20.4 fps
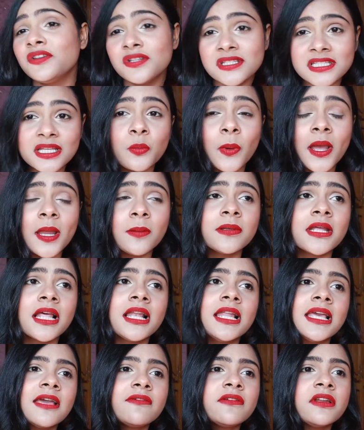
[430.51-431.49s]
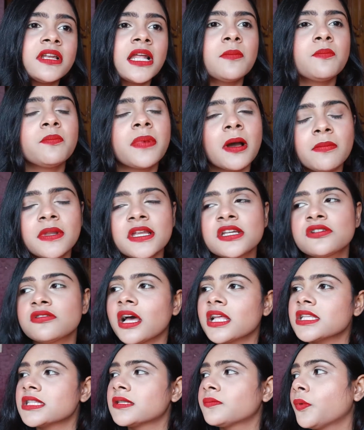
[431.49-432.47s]
the reason why I'm telling every time public
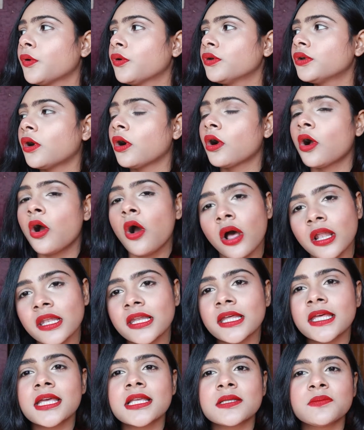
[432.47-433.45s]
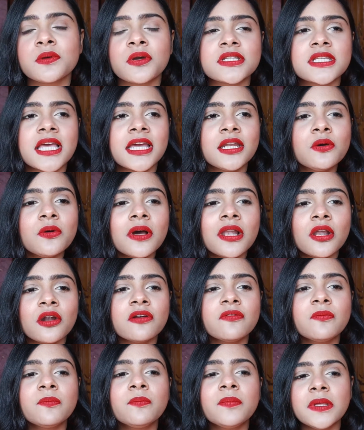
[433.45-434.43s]
transport or college, because I know a lot
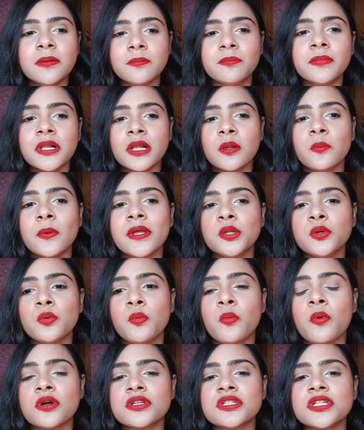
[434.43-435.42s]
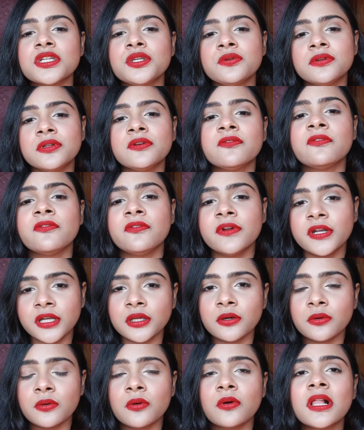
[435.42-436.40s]
of people, when you watch a YouTube
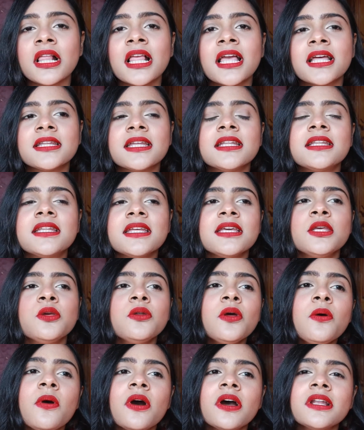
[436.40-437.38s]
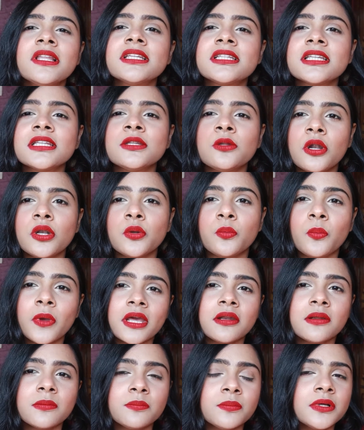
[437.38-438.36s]
video, they think, you know what, this is not
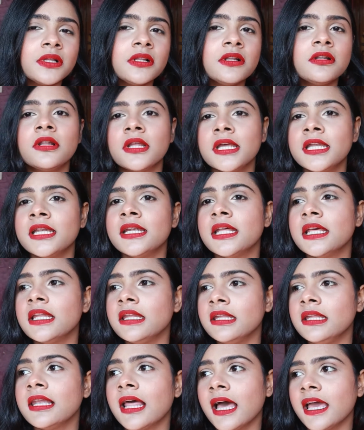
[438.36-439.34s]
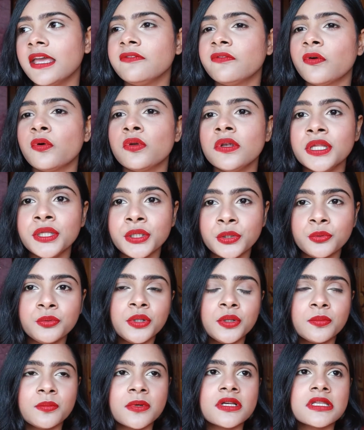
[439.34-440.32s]
wearable in daily life, only
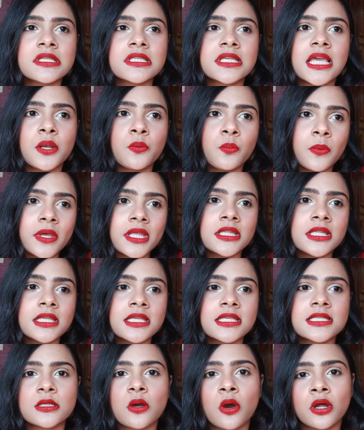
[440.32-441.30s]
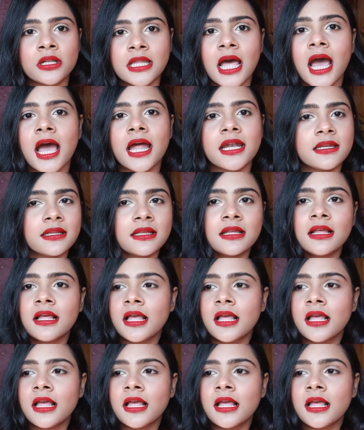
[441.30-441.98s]
YouTubers can wear this or that.